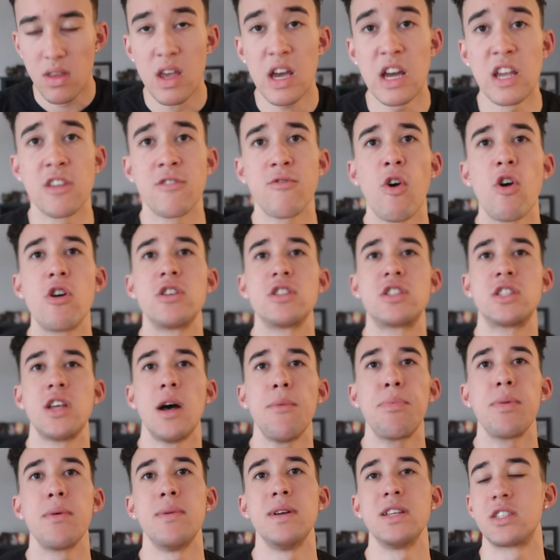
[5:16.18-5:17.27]
as far as
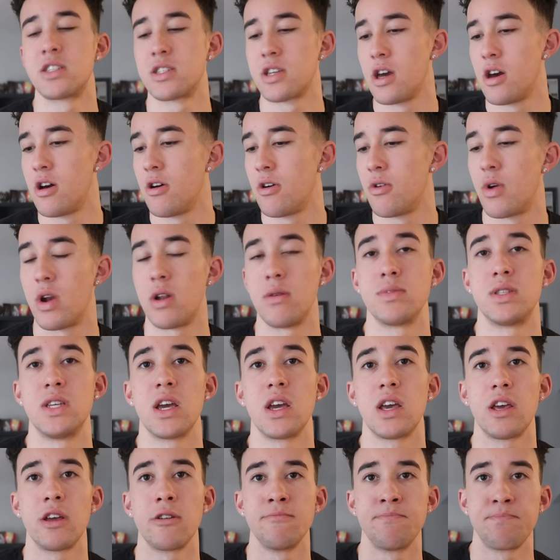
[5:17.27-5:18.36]
supplements go, what I'm
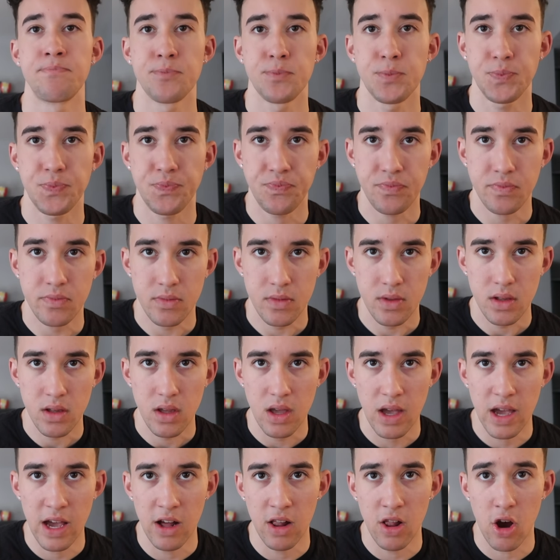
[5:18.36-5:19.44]
taking,
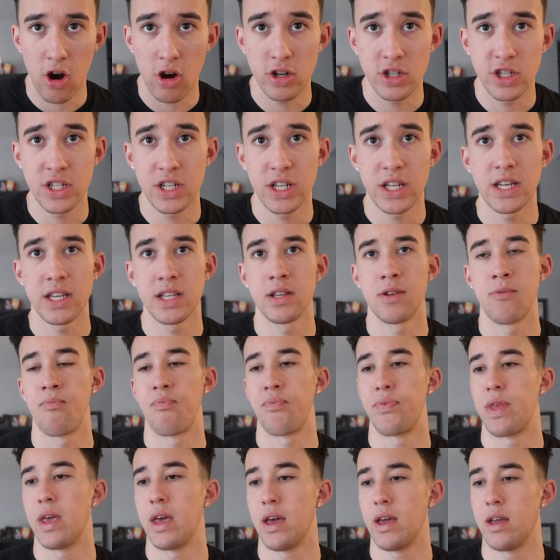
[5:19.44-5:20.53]
L-Arginine,
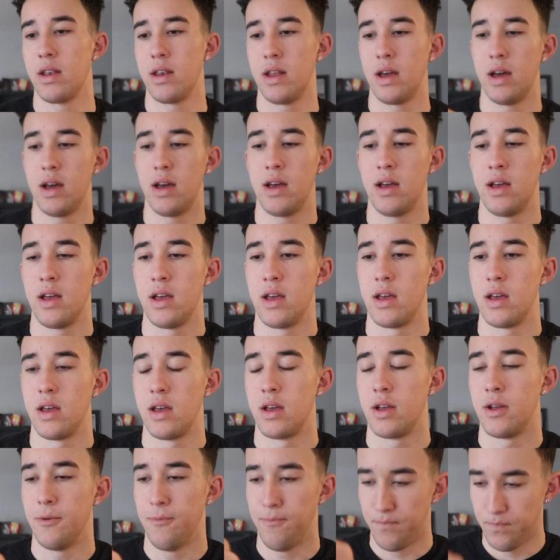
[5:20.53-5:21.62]
and uh,
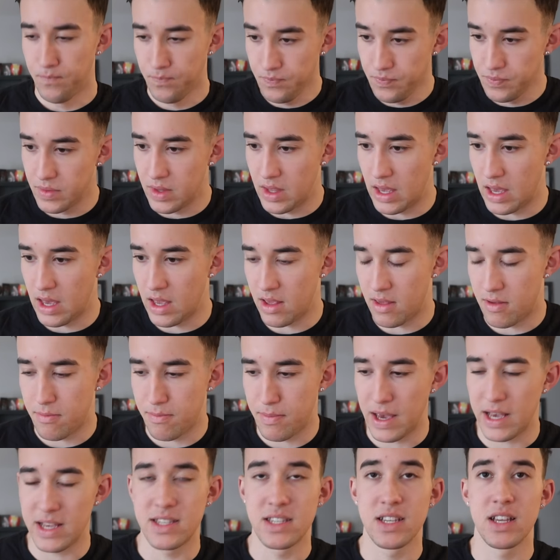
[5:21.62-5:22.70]
it
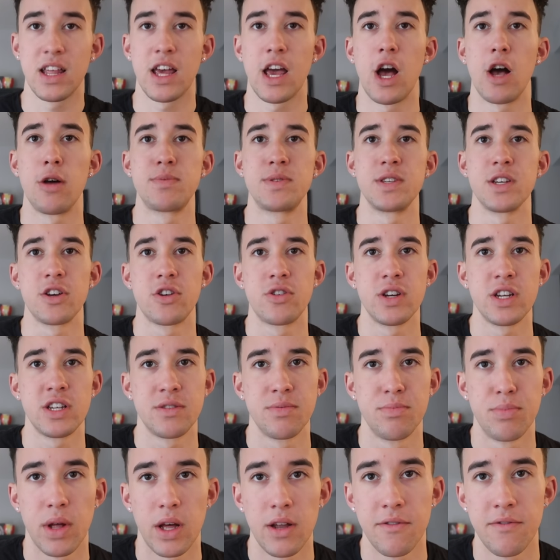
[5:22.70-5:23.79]
basically helps increase
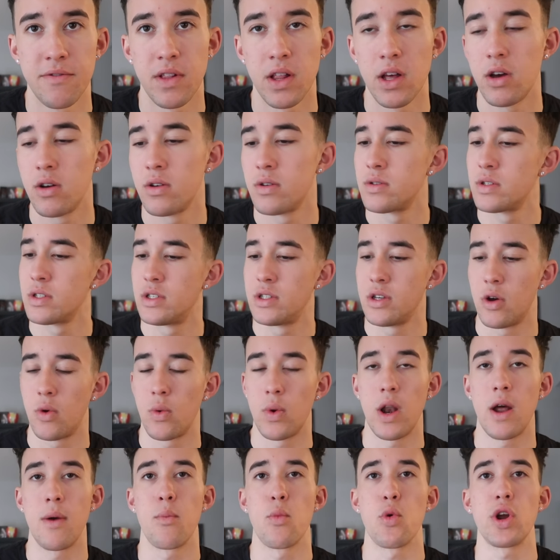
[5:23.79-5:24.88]
blood flow. So
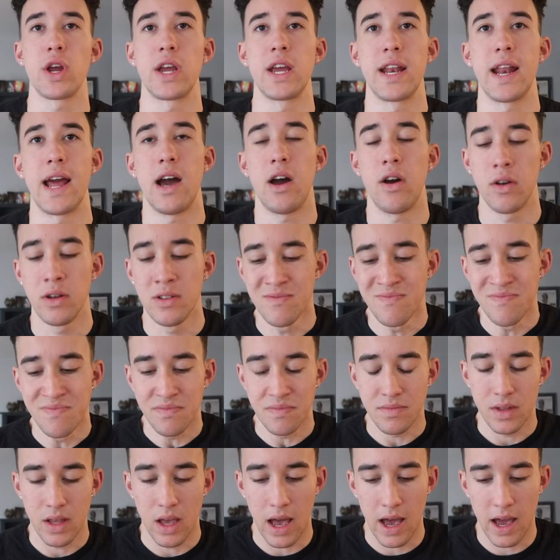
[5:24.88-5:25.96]
when I'm working out,
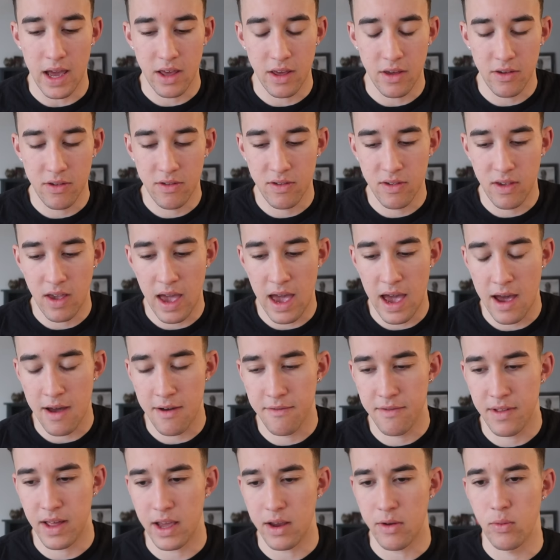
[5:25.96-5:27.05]
I used to have
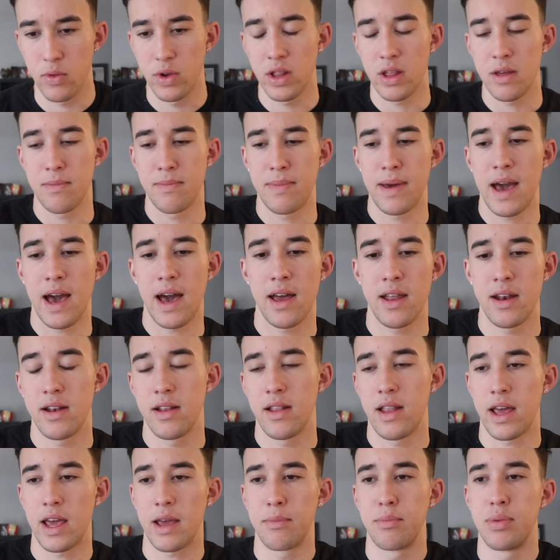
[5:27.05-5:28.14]
like really bad
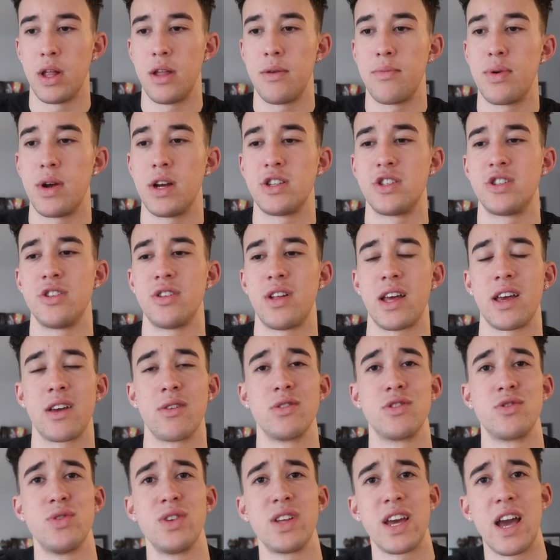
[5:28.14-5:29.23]
like blood pressure, like it
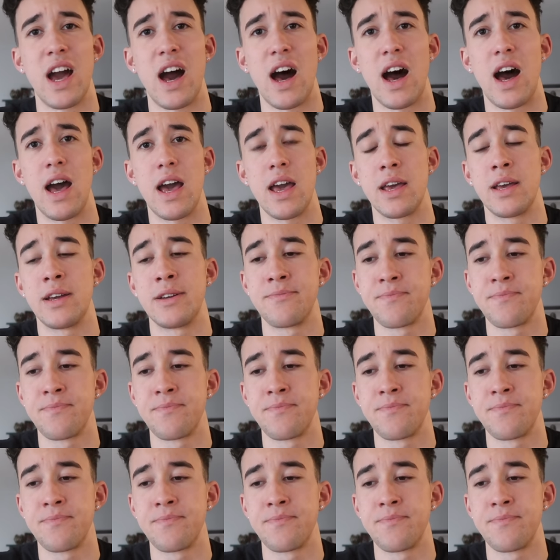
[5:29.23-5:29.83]
was really high.